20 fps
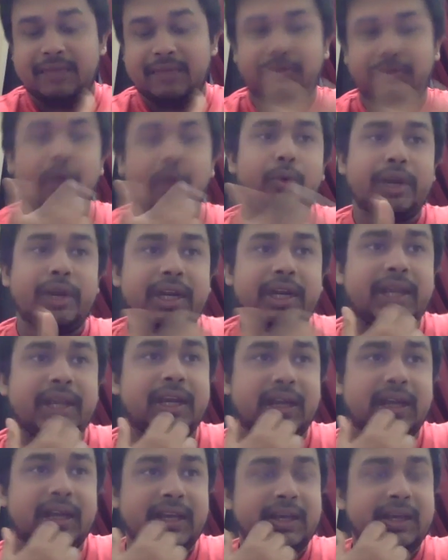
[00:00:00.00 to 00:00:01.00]
you're
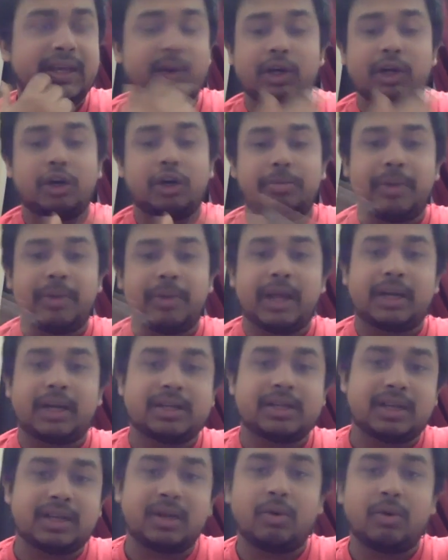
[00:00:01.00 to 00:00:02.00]
winning, you are not
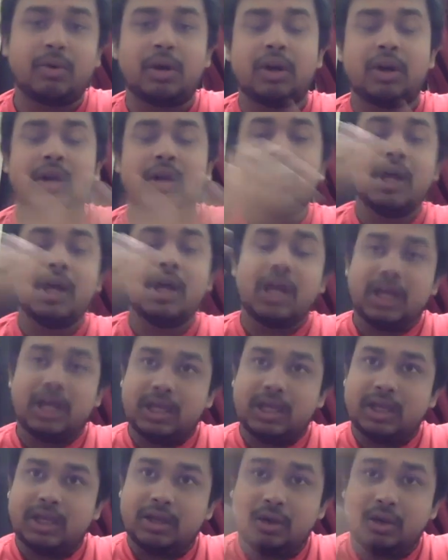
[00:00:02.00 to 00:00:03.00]
practicing. You are
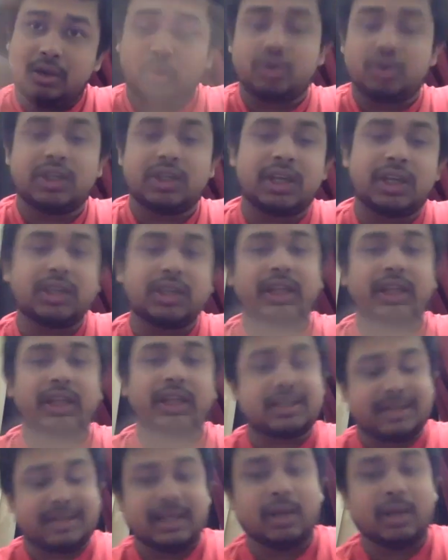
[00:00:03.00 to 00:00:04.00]
losing,
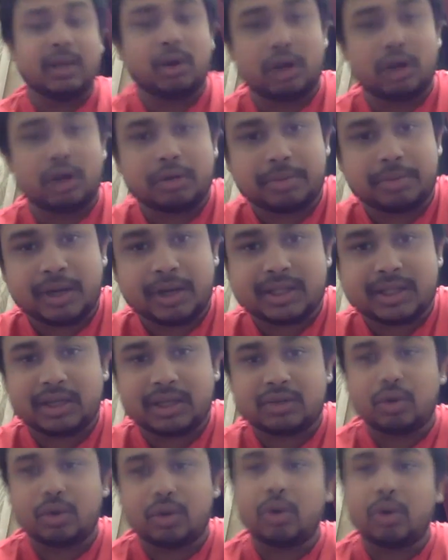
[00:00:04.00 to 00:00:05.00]
then still you are not
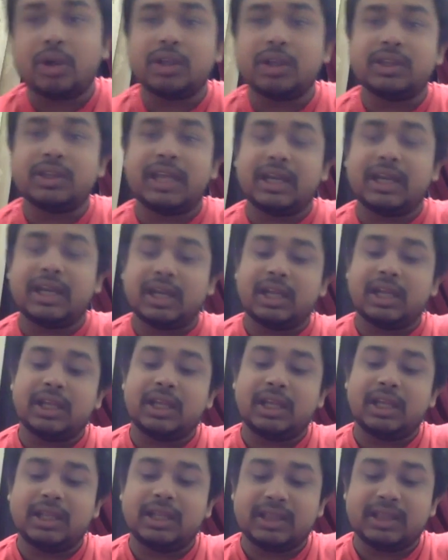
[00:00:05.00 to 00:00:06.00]
practicing. So then
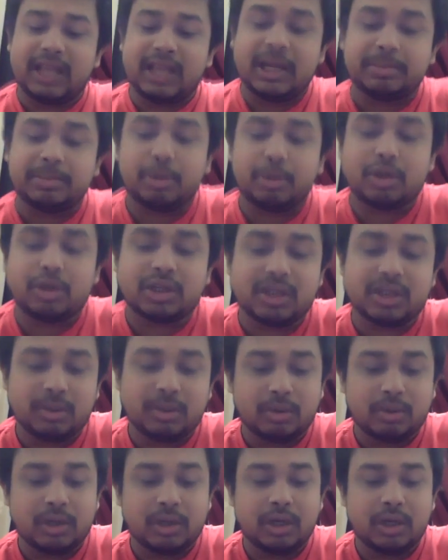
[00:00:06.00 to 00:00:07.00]
in that process,
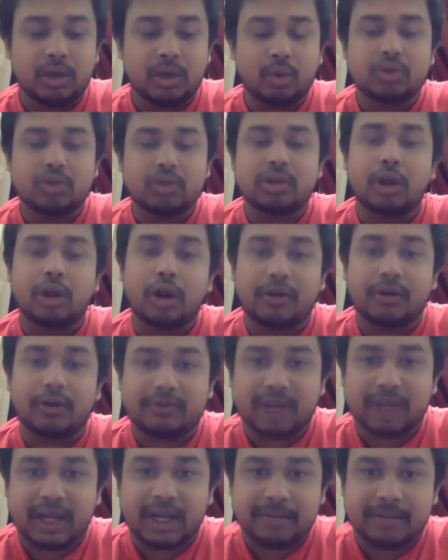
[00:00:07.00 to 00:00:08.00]
you will lose a lot of
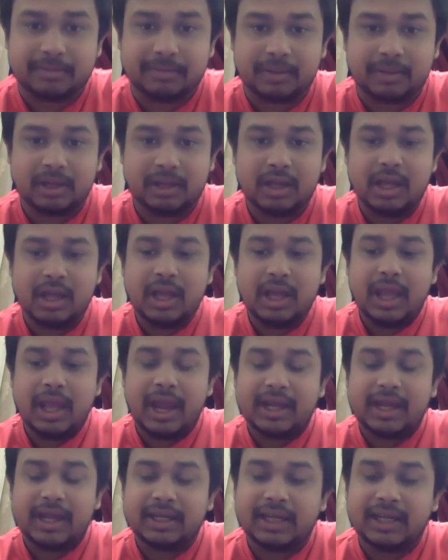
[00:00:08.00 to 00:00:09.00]
time,
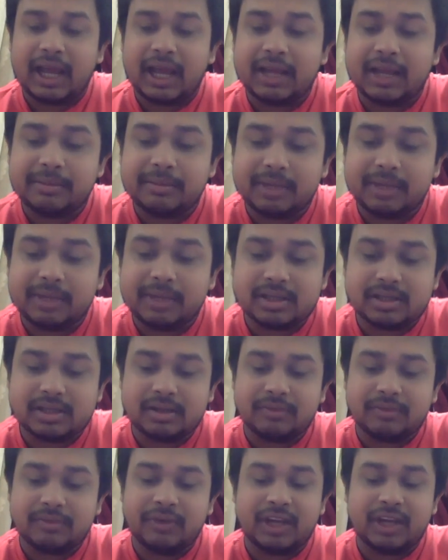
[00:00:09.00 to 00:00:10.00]
and time is
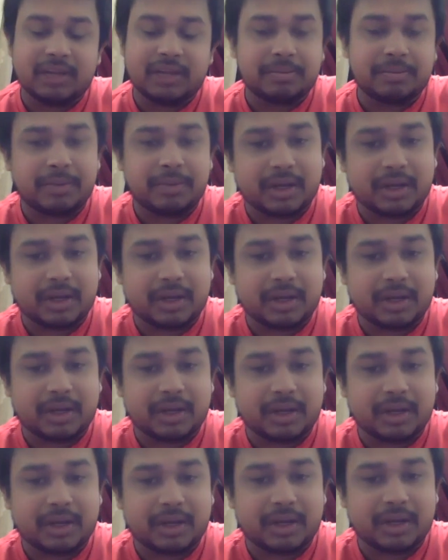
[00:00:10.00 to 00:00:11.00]
very
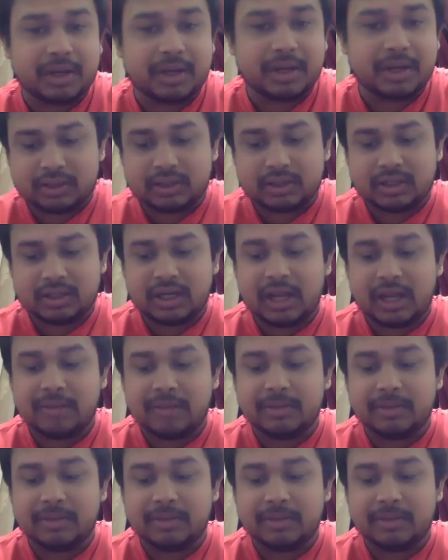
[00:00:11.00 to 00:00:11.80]
precise for us. Time